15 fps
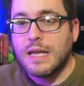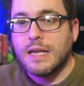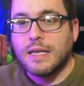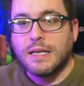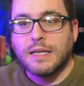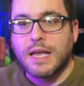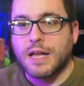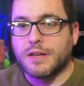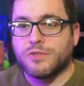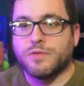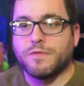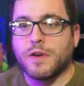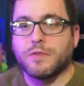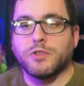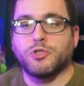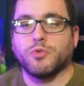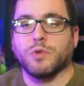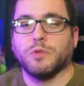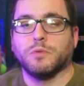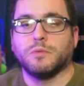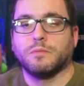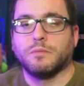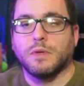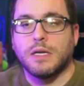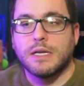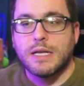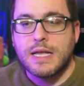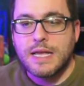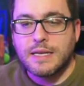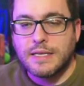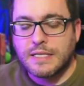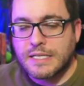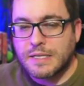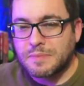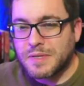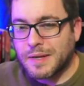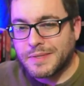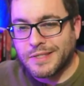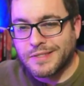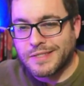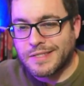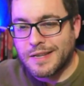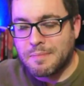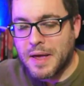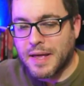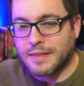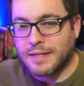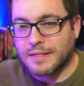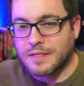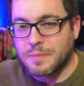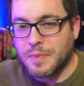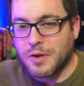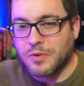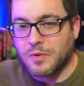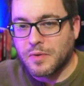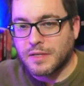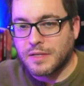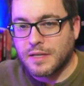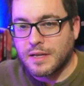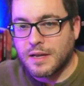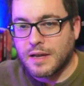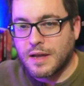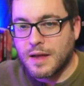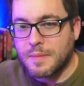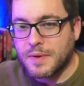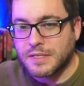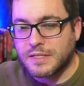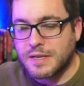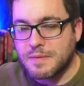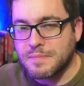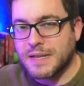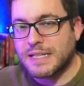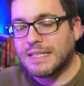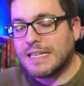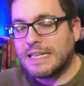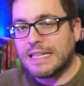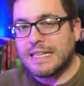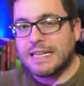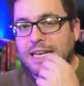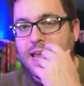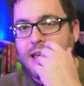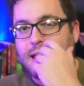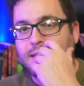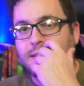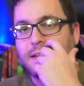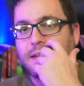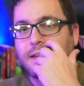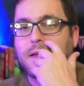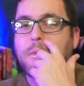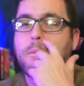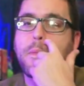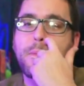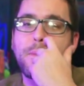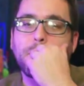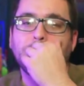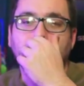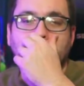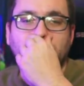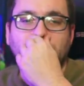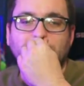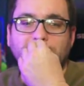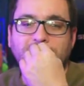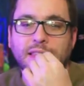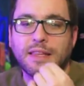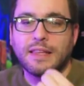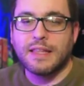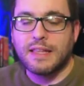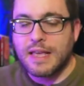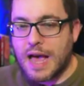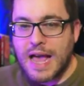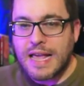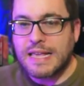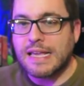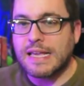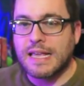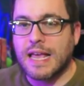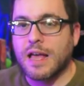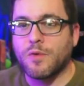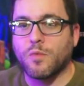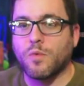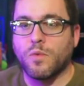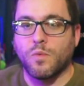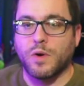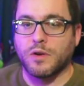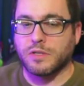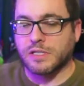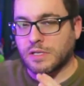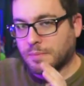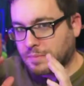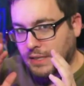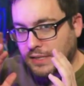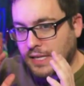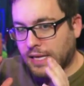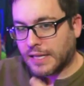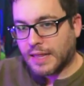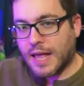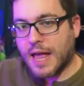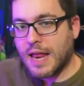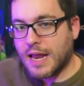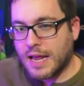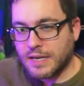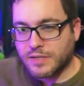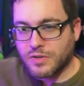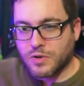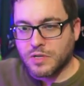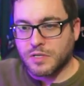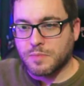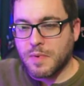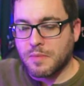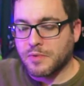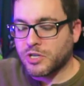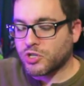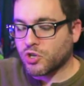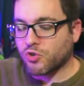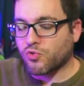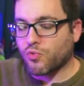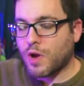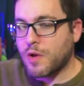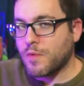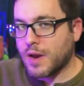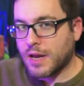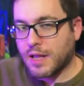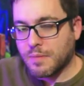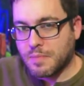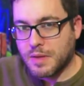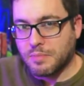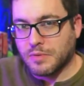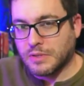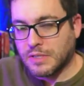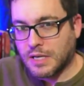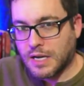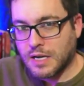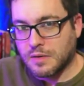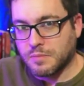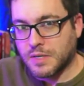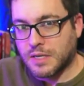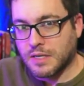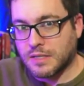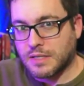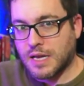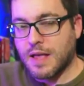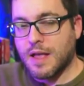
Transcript: Yeah, very true. And, and sometimes I'll say bad things about 08 MS team, but at the end of the day, like, yeah, I can get where something like that and Stardust Memories are a great way to get people in the gun because